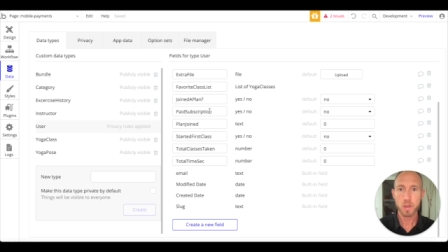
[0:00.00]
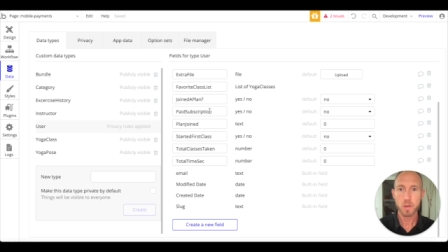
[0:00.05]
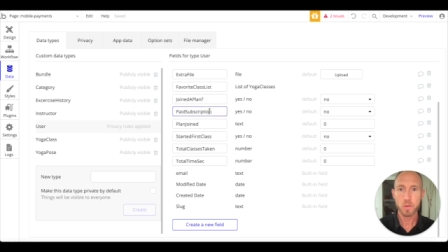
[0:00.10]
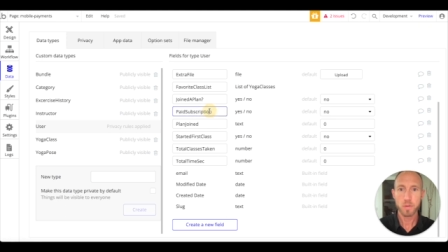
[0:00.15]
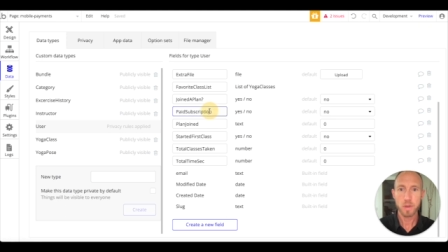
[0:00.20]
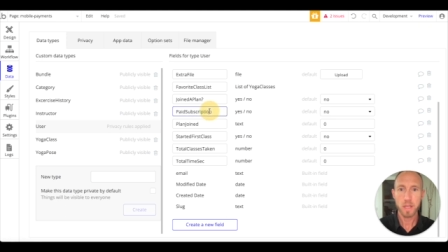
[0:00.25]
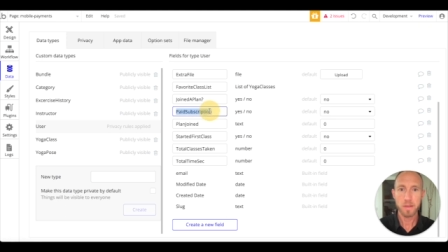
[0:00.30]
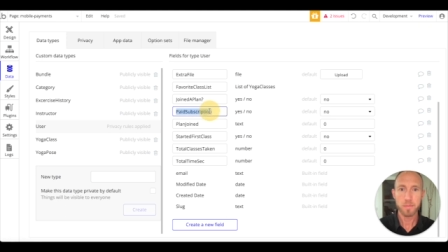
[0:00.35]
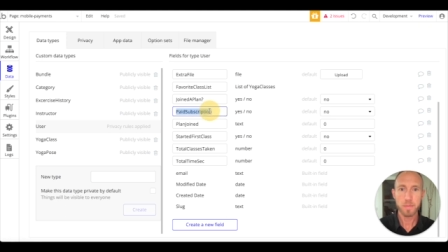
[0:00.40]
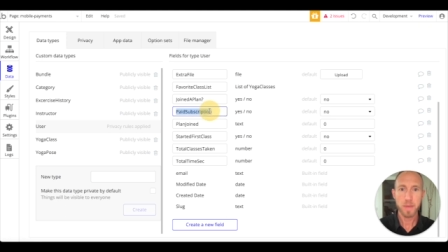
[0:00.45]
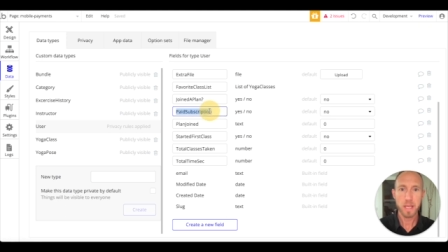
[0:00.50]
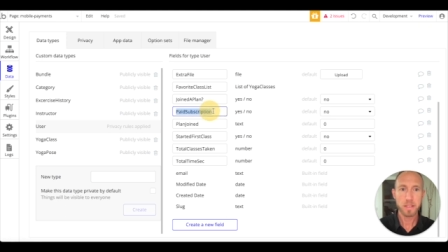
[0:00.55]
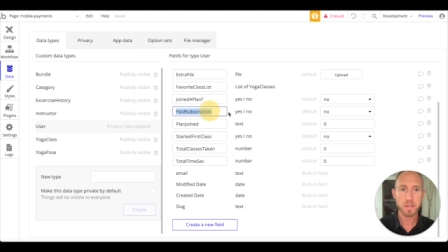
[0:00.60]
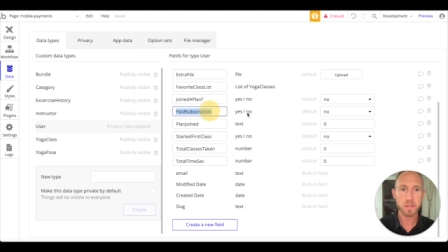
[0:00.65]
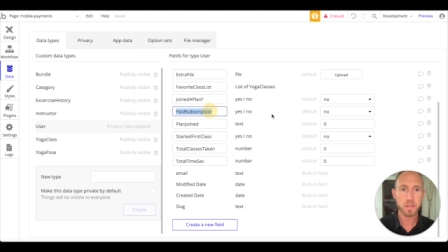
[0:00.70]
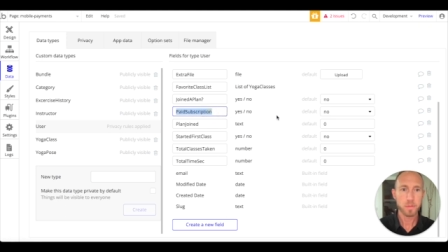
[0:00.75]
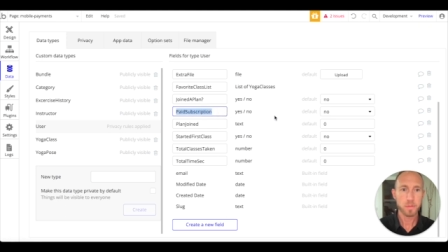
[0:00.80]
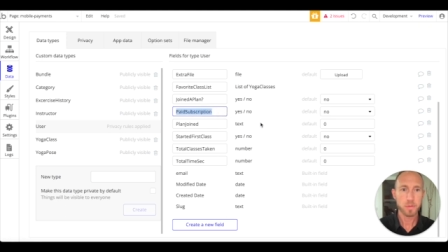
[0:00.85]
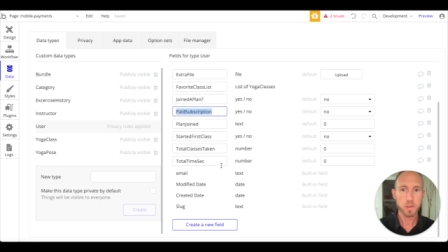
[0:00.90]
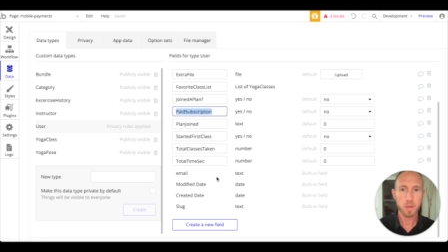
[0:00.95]
We have paid
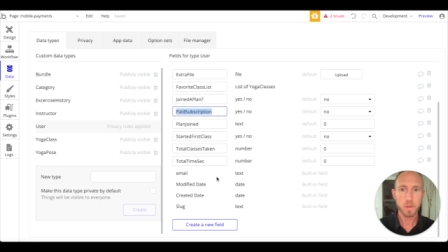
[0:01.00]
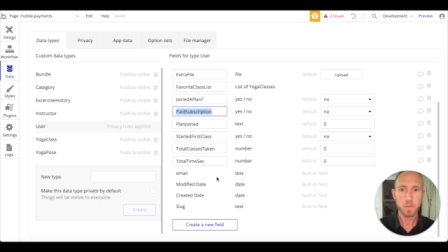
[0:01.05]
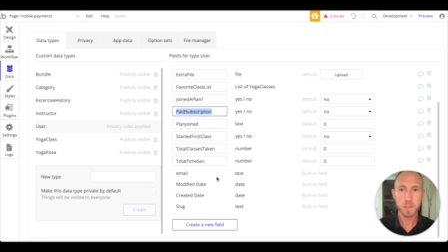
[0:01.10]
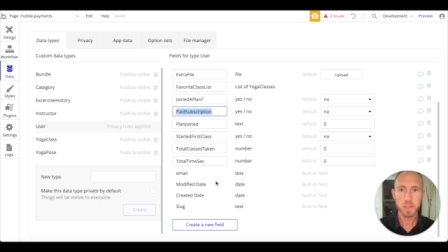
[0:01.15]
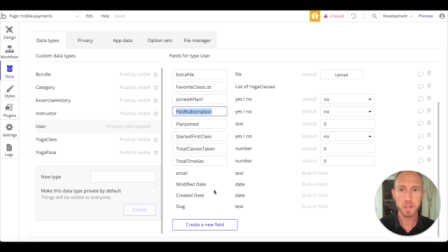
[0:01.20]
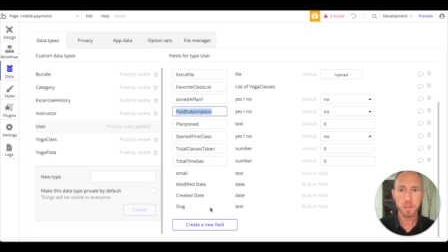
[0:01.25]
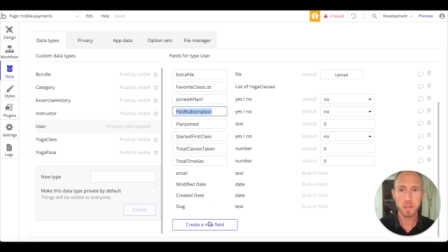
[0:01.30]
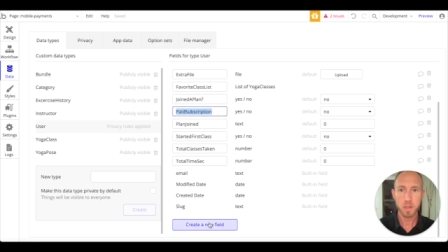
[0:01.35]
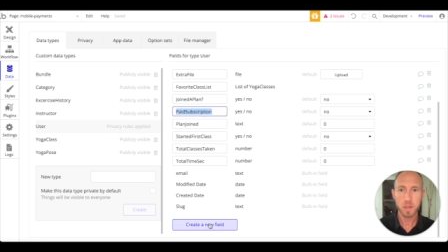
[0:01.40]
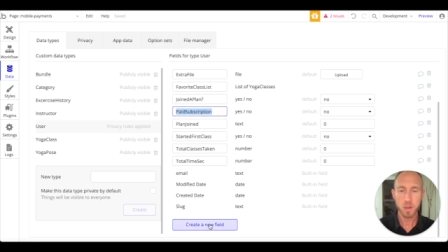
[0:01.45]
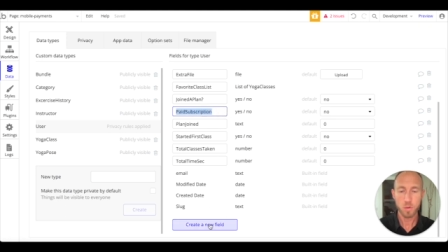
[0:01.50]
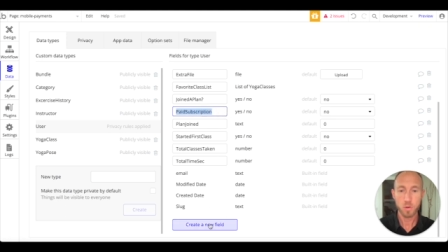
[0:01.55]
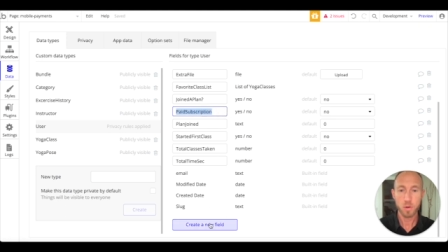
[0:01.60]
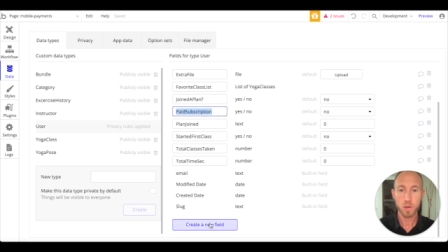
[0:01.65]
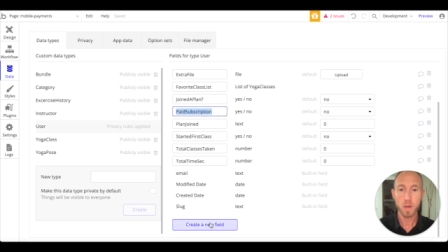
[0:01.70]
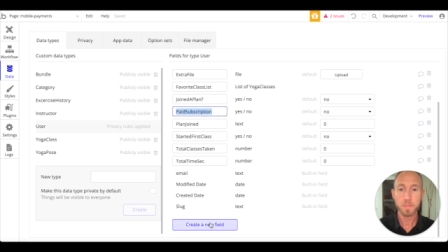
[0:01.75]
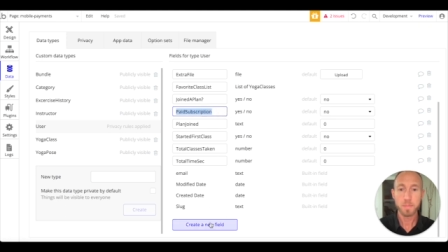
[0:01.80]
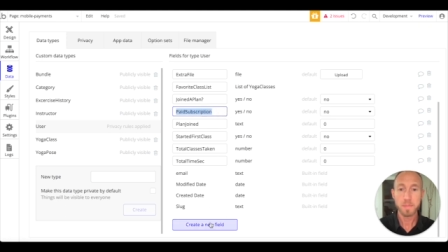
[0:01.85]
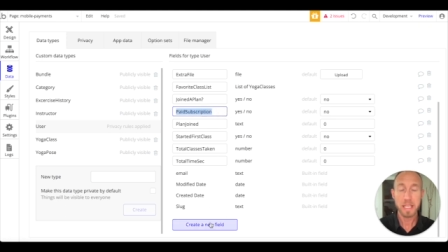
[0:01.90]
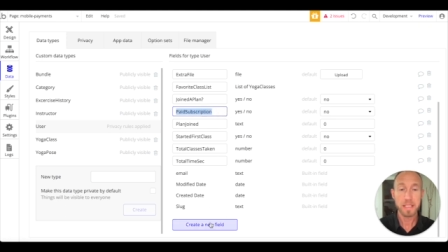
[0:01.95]
subscription. We'll
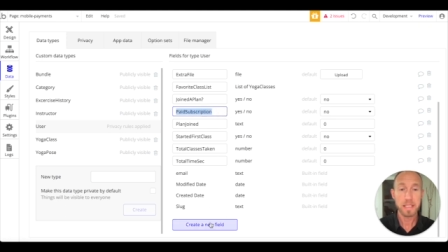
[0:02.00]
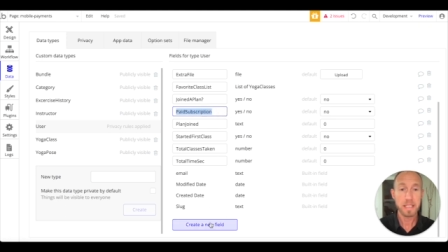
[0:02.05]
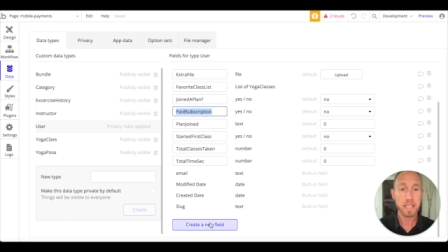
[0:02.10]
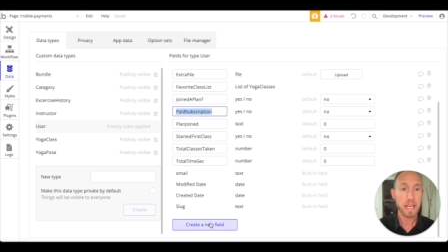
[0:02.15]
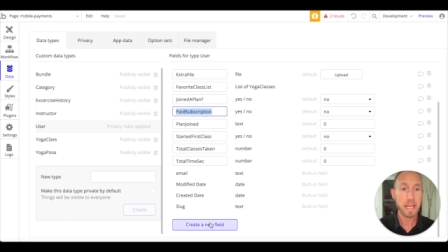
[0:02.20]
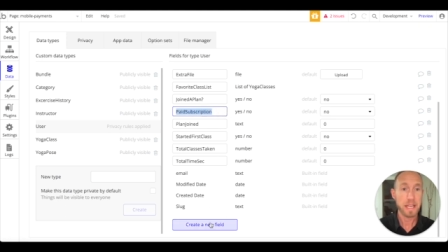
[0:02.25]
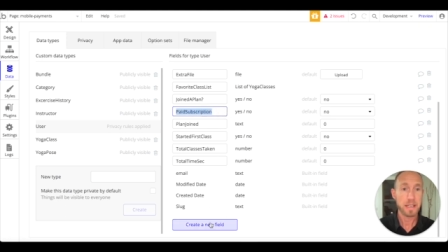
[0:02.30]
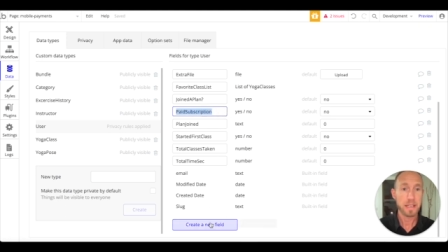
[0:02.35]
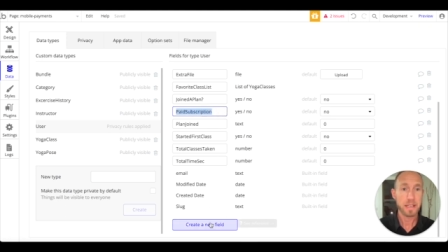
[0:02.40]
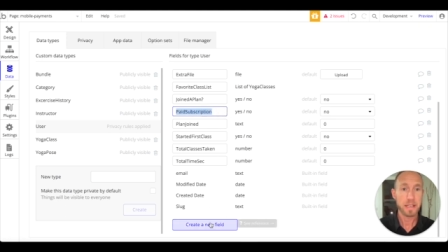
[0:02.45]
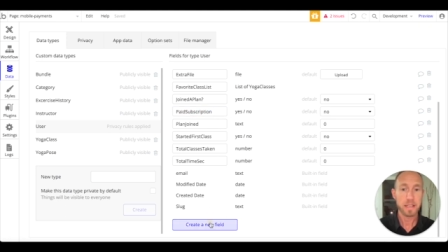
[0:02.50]
update that